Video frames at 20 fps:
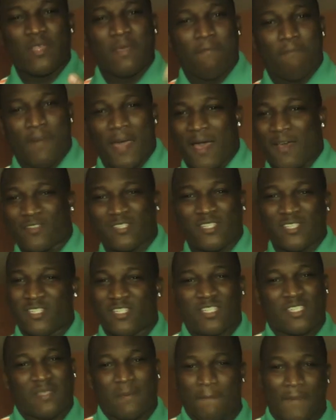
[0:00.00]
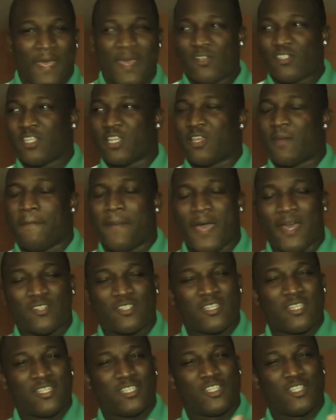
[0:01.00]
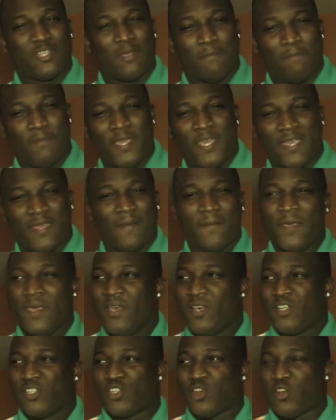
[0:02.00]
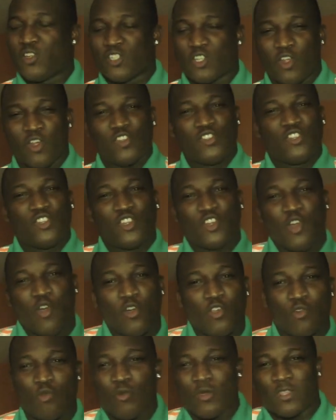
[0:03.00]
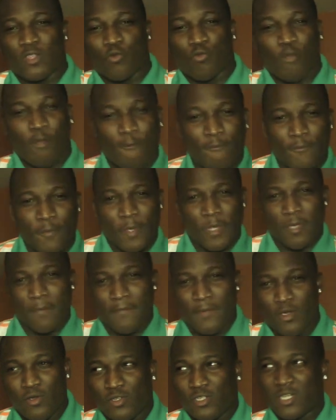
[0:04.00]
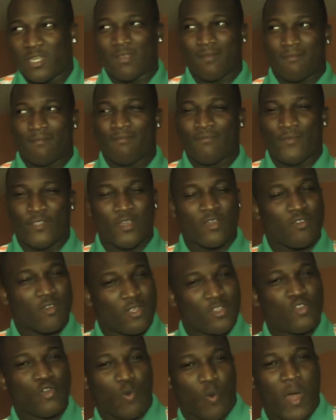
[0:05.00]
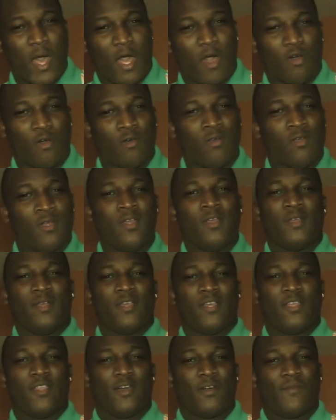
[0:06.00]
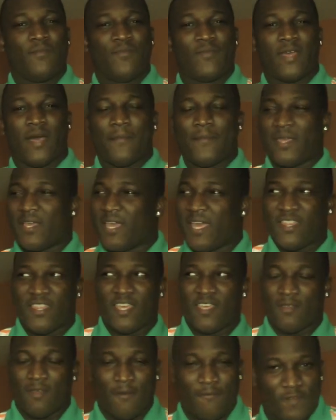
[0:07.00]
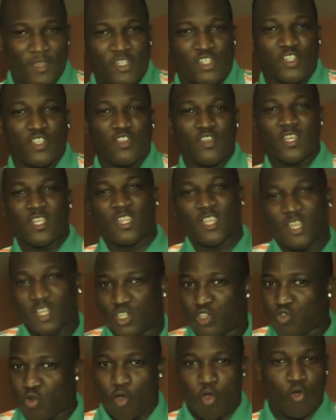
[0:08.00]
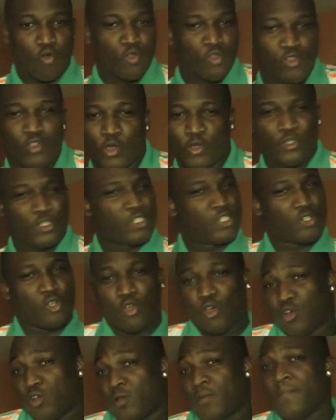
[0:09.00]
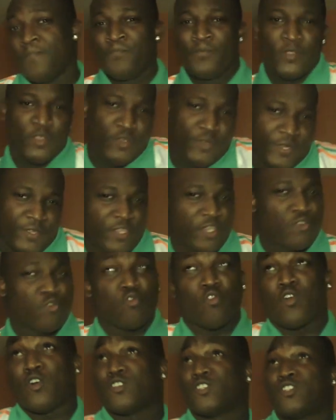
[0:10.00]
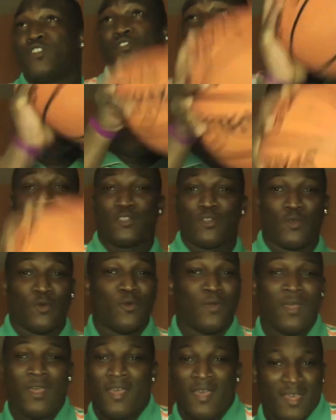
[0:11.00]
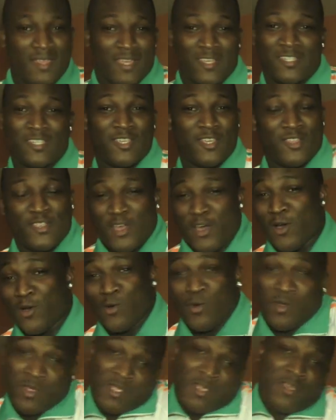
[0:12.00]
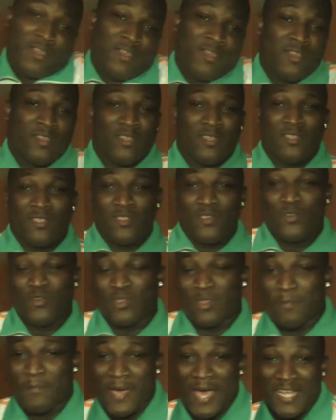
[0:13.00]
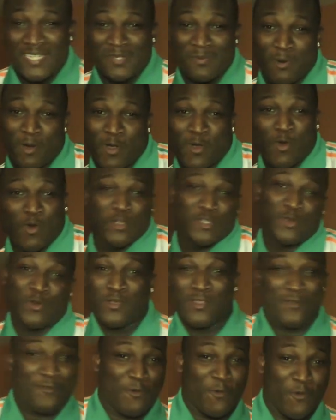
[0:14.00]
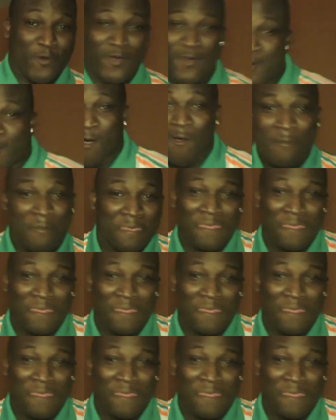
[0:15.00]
really bouncing it just to bounce it, you're bouncing it to the beat. So as long as you're going with the rhythm of the music, you're gonna do well. You know, I mean, and then eventually you get the control, you know the song, you get the cross, you know what to do. Next thing you know, you're on the basketball court doing it for real.